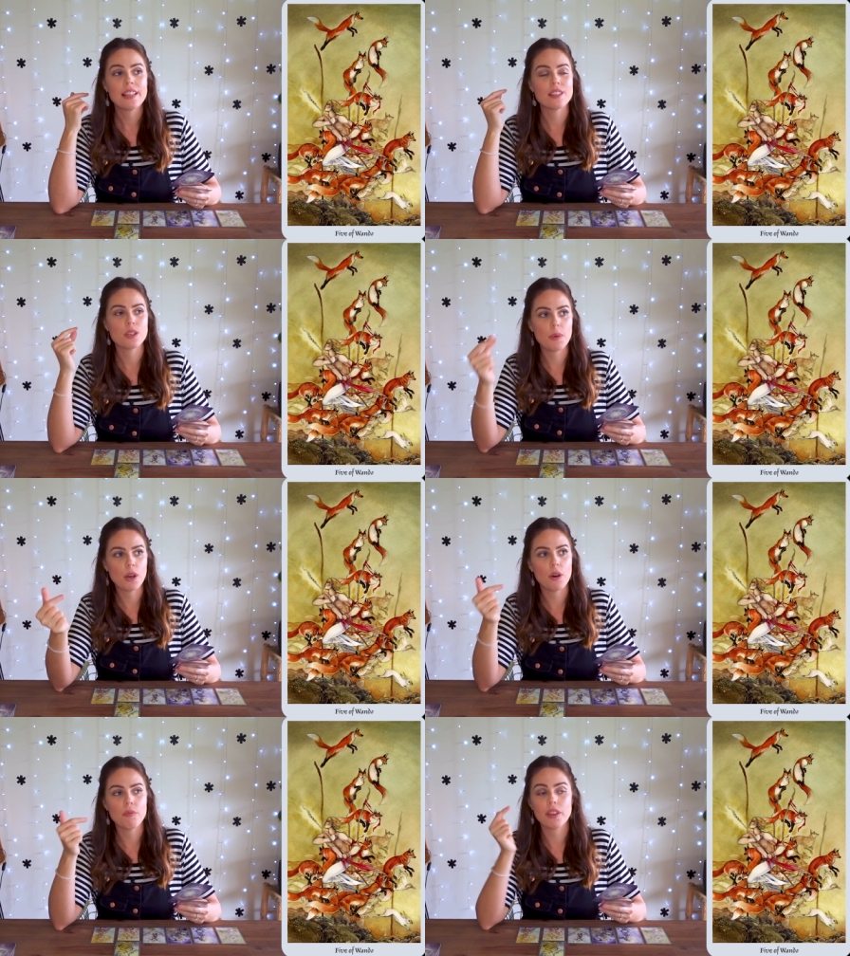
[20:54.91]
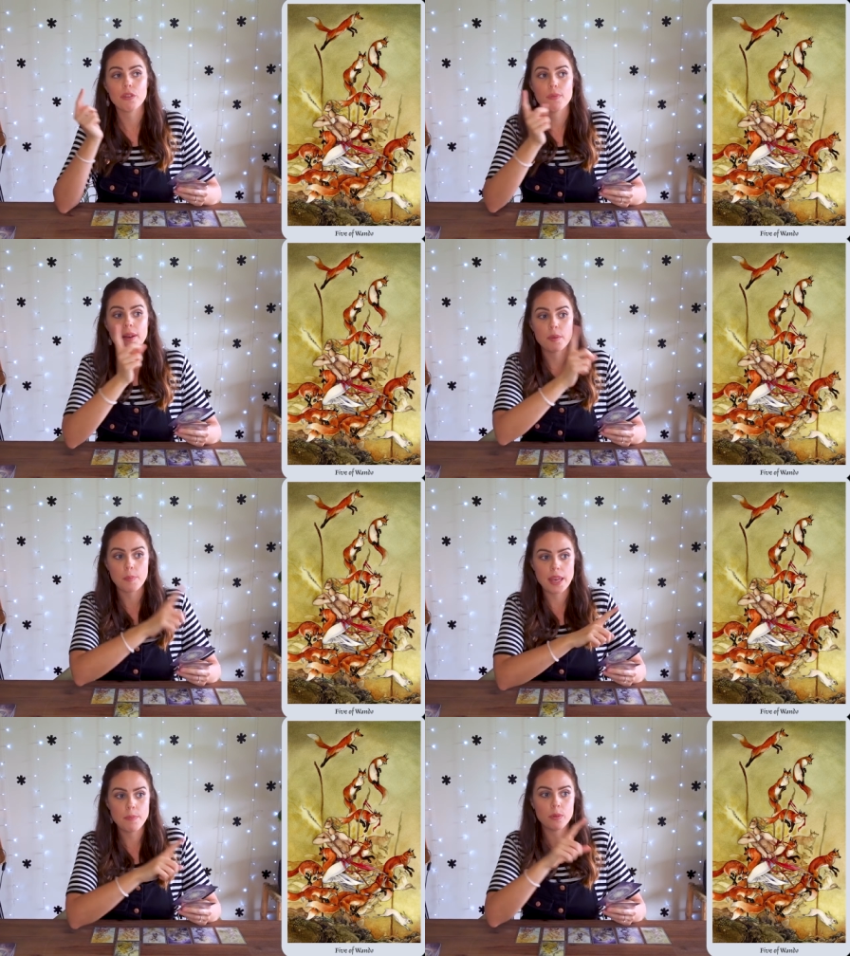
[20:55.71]
This could be conflict from other
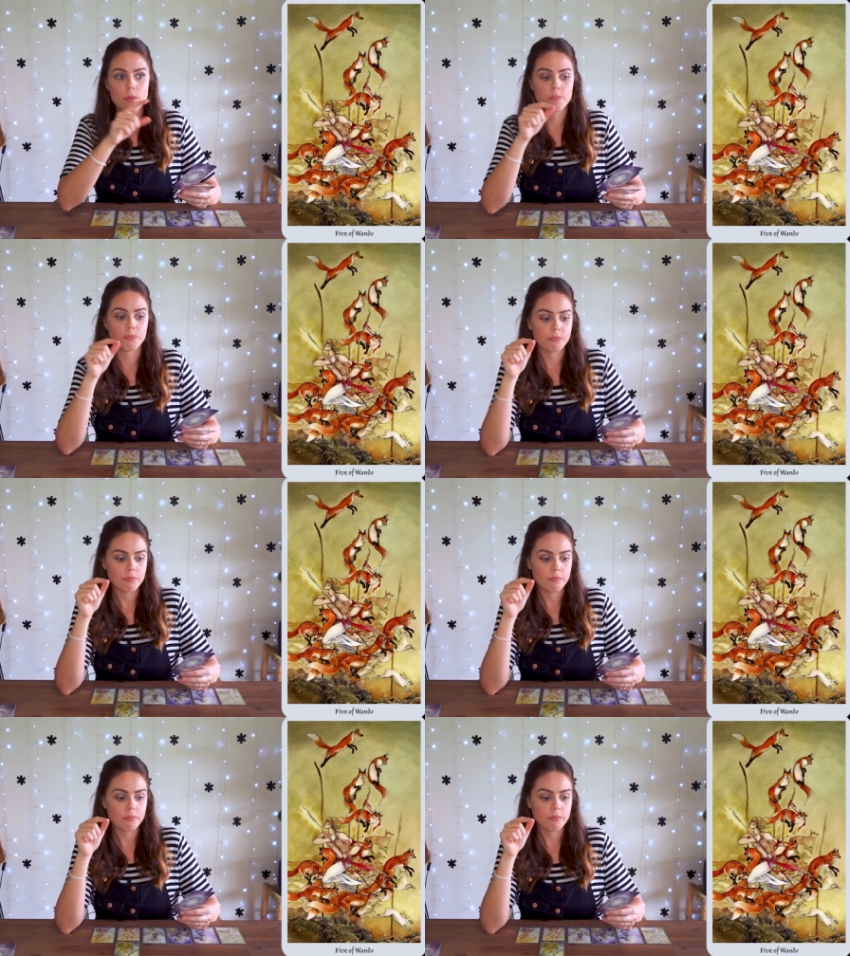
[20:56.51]
people.